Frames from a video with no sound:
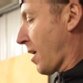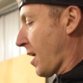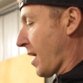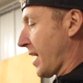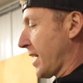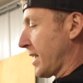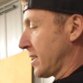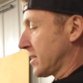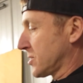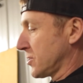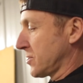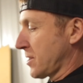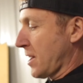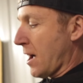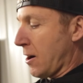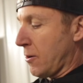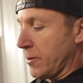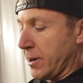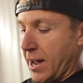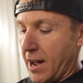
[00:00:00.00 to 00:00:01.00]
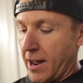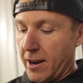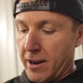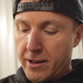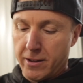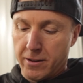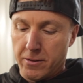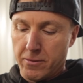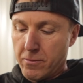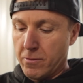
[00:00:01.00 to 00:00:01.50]
right, so now we got
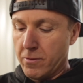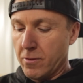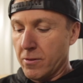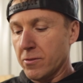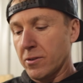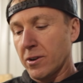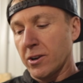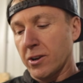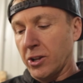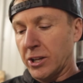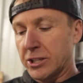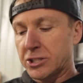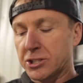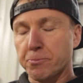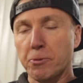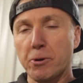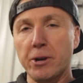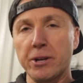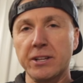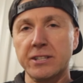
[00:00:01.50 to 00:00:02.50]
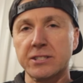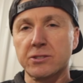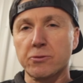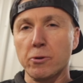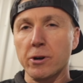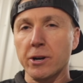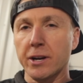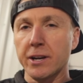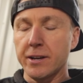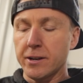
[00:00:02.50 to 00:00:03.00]
a clutch spring that's
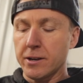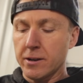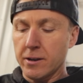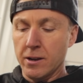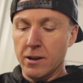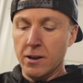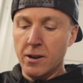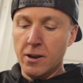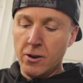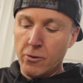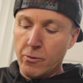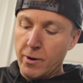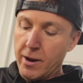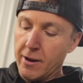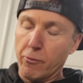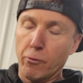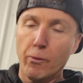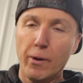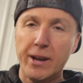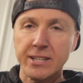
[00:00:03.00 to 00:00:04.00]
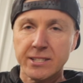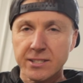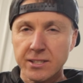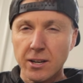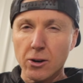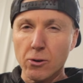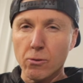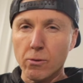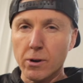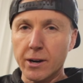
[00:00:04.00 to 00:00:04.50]
working. We have weights
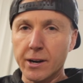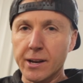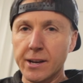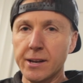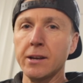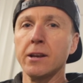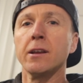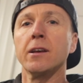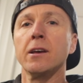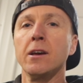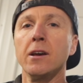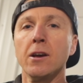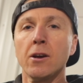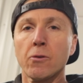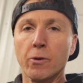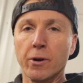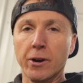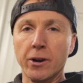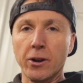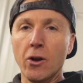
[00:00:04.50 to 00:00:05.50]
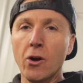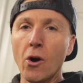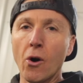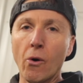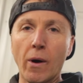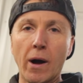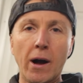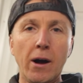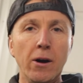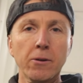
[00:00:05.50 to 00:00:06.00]
that are working. We're gonna
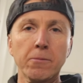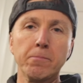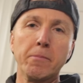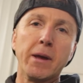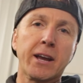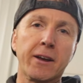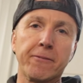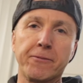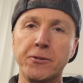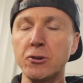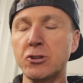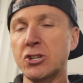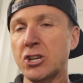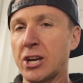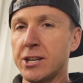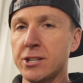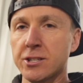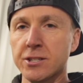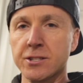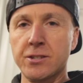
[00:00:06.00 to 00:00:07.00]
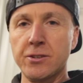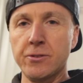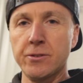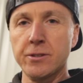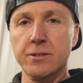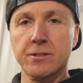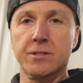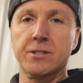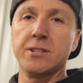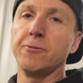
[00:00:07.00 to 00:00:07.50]
go out, make a few changes to
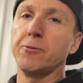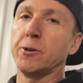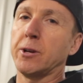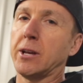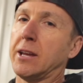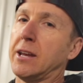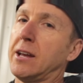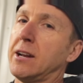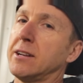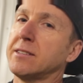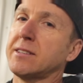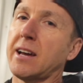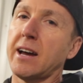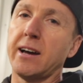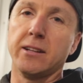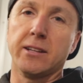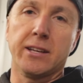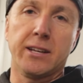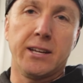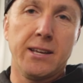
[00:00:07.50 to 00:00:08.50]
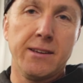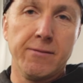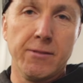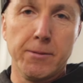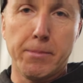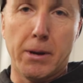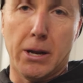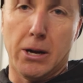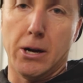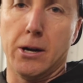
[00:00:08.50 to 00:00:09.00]
it and see if we can get it dialed in
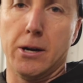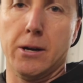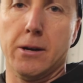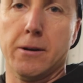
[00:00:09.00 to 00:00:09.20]
even better.